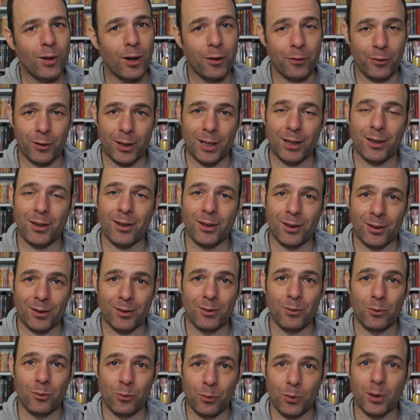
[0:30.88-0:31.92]
If you're
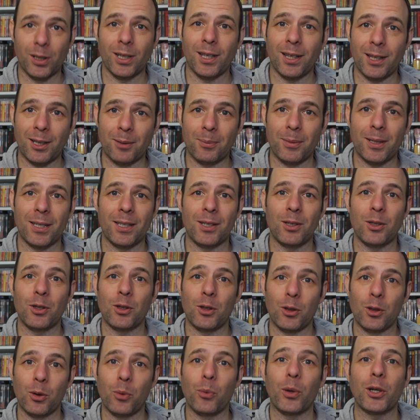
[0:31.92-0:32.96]
anything really like me,
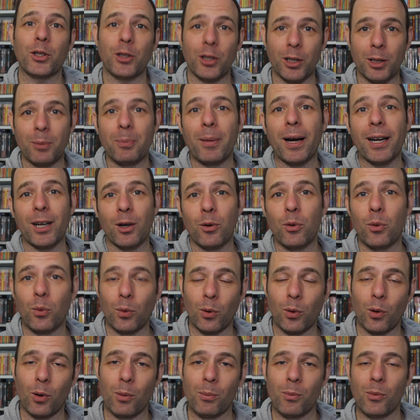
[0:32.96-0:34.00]
you wish you could buy a
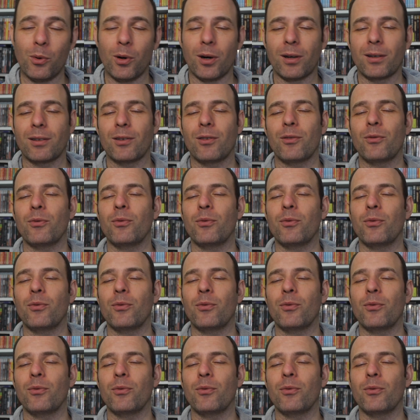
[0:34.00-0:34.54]
whole lot more.